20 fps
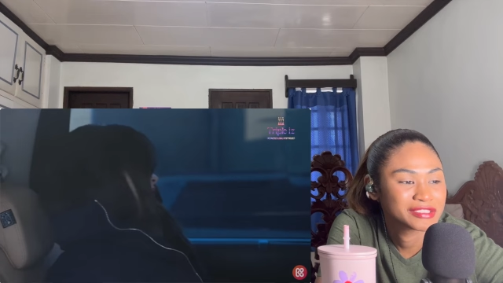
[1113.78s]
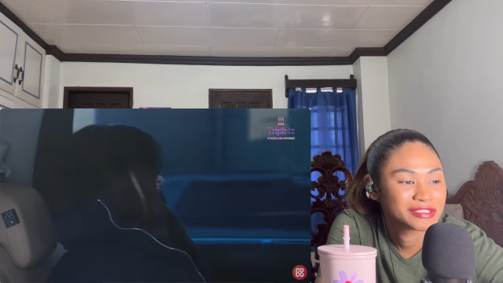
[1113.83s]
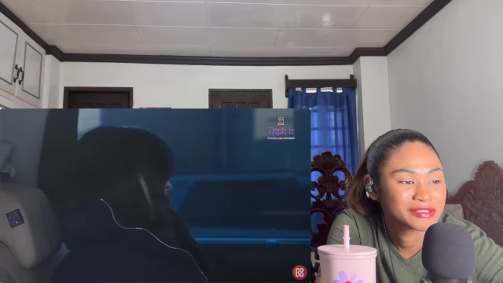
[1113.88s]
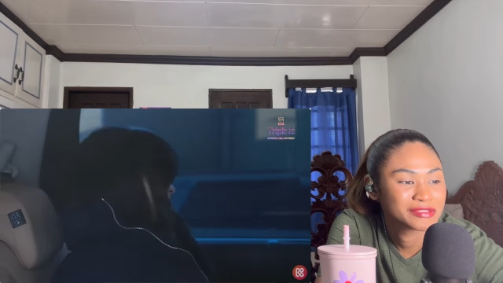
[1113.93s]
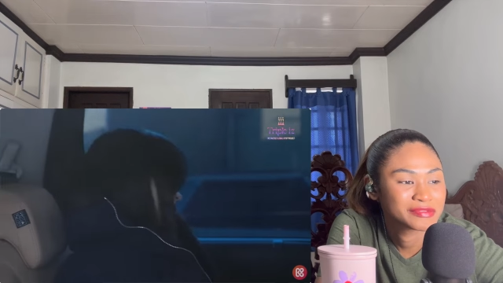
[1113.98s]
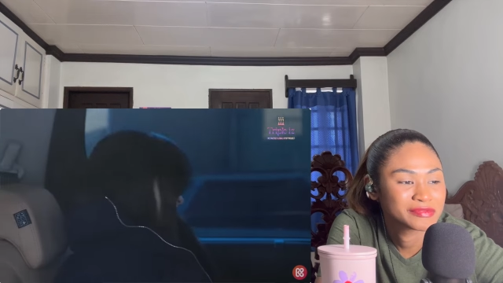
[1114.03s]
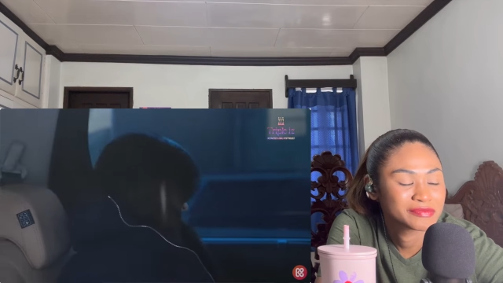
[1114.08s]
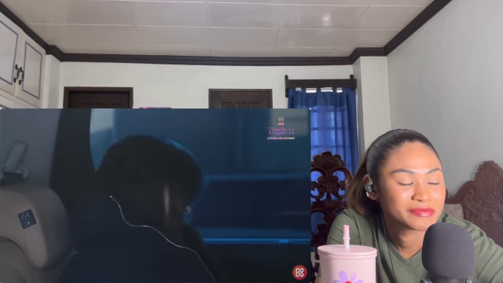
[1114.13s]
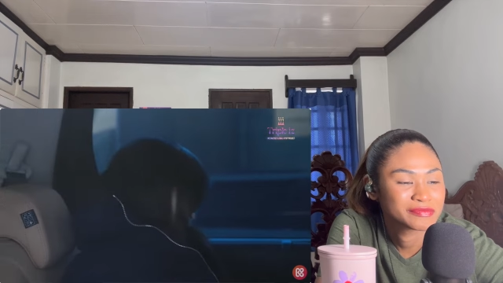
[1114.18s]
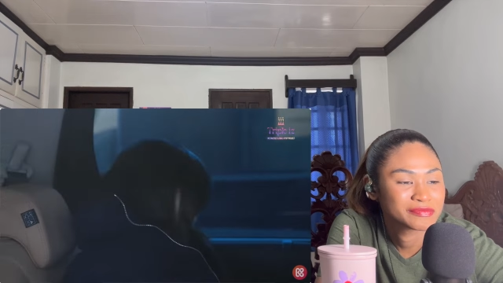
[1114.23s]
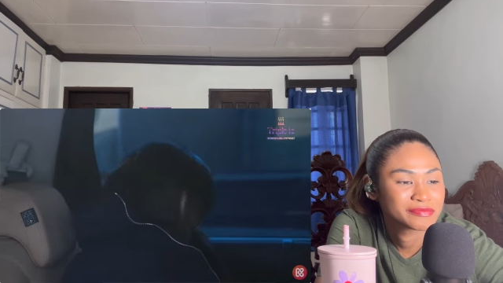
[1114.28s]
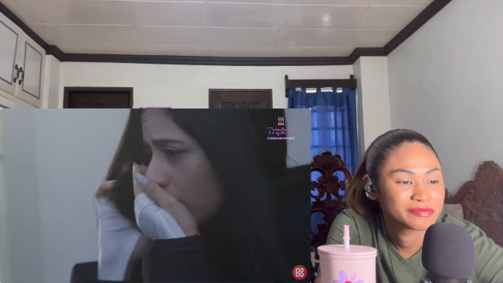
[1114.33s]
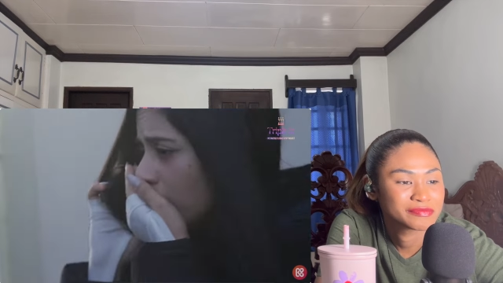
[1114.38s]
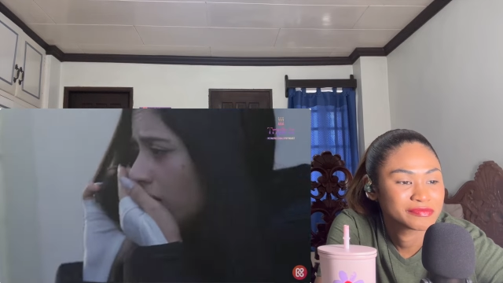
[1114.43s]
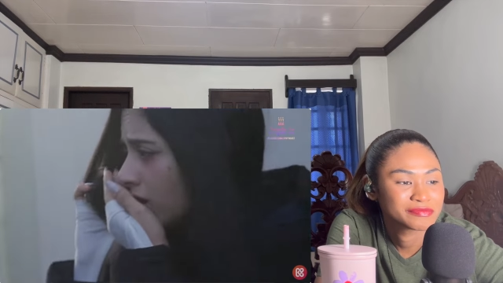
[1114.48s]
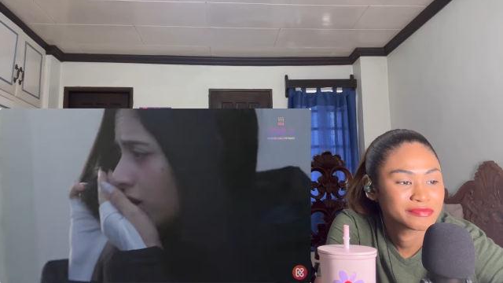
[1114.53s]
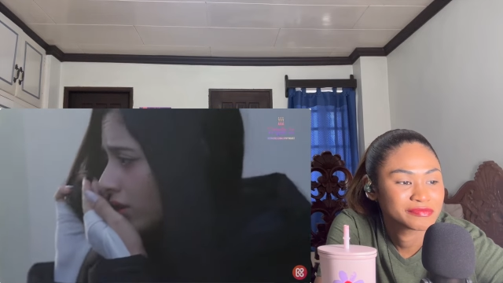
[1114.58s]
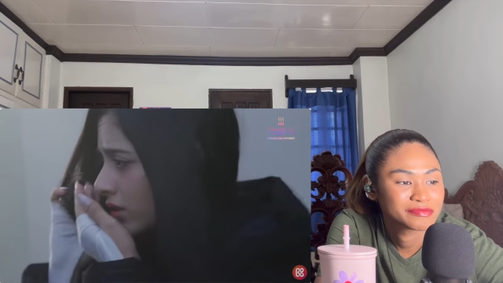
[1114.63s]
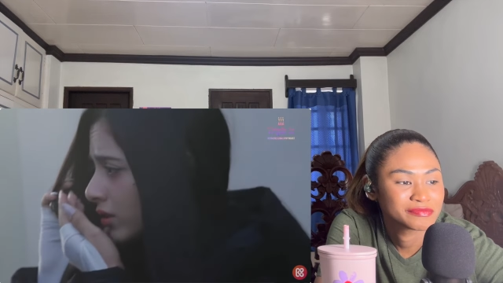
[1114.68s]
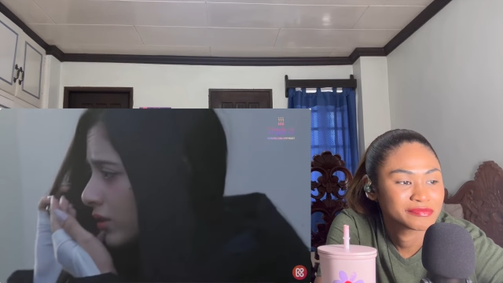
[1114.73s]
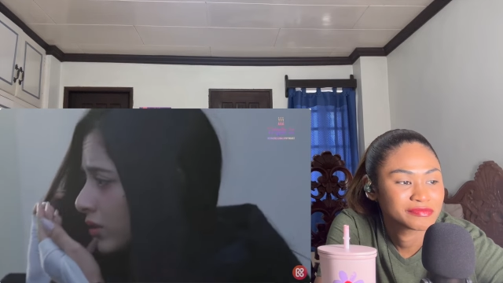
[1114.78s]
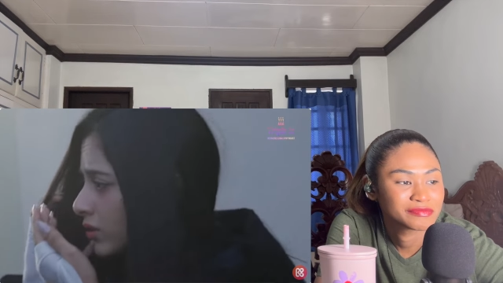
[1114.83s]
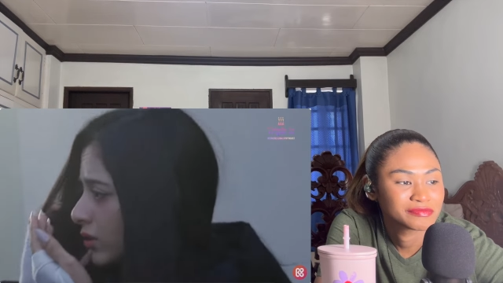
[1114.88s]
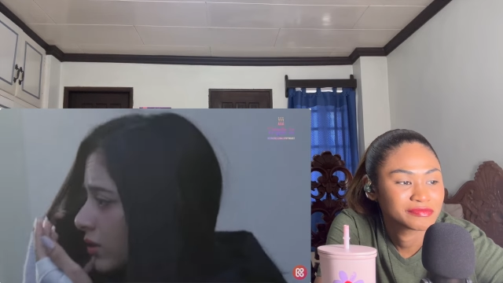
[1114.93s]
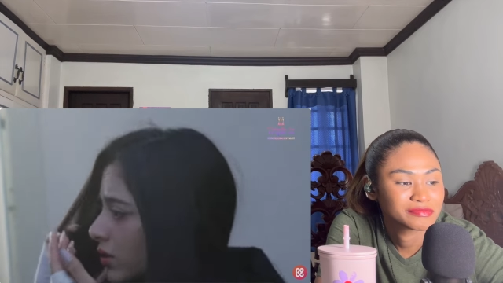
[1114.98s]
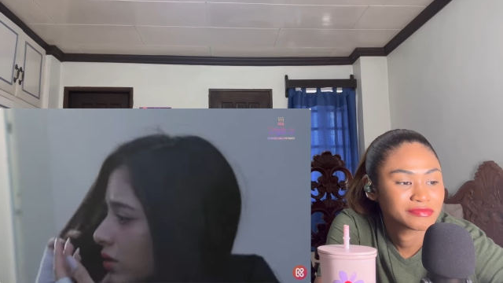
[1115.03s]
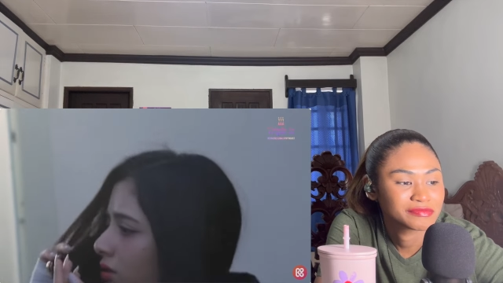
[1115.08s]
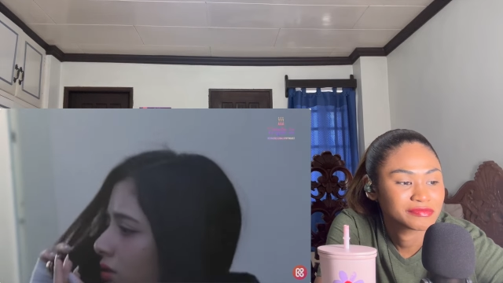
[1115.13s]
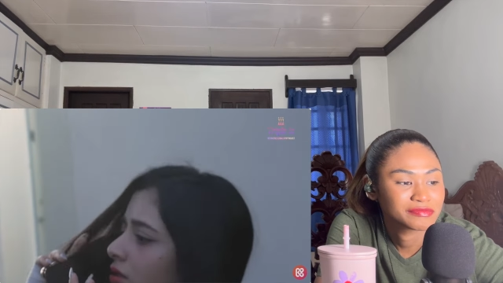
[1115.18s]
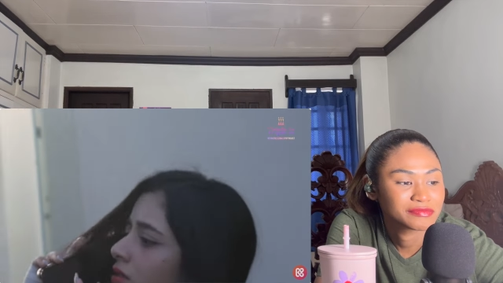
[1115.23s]

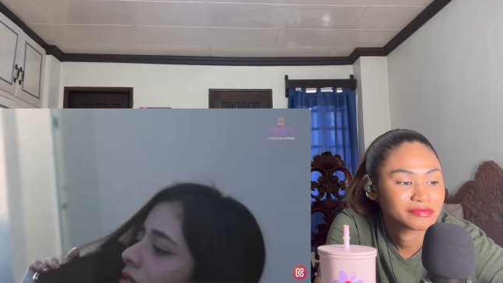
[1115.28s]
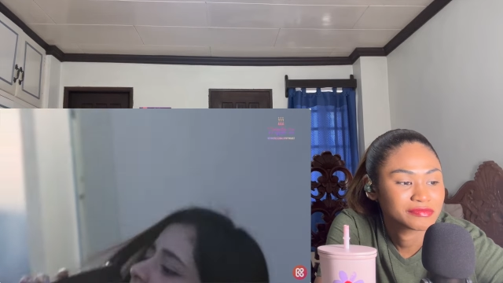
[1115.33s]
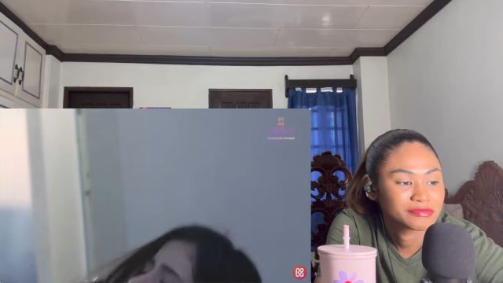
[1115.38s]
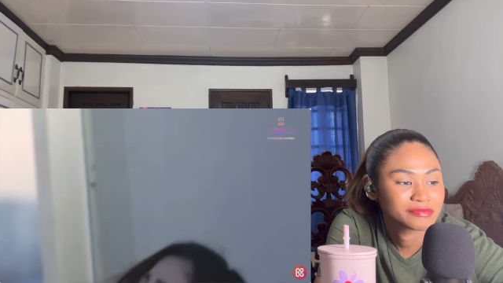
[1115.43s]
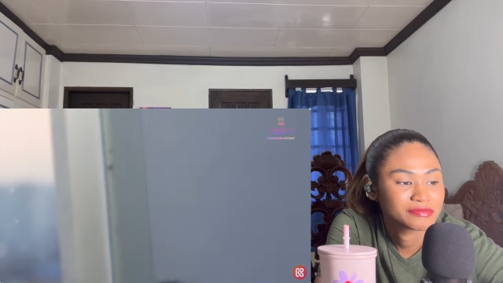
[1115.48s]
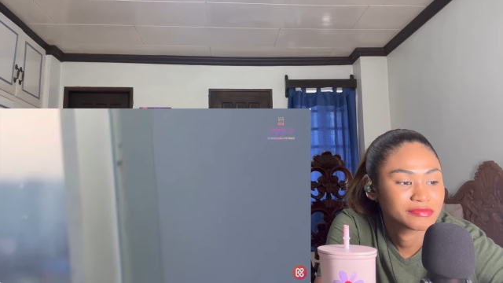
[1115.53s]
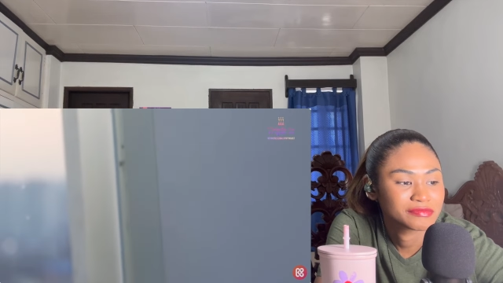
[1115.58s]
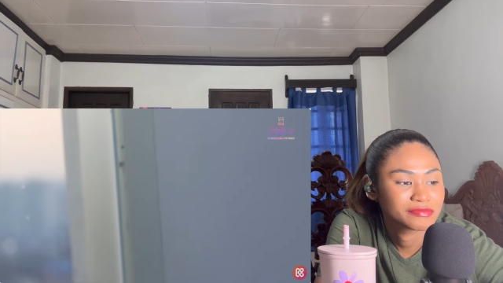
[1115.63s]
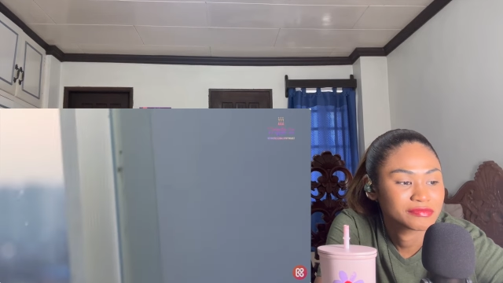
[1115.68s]
Nobody speaks.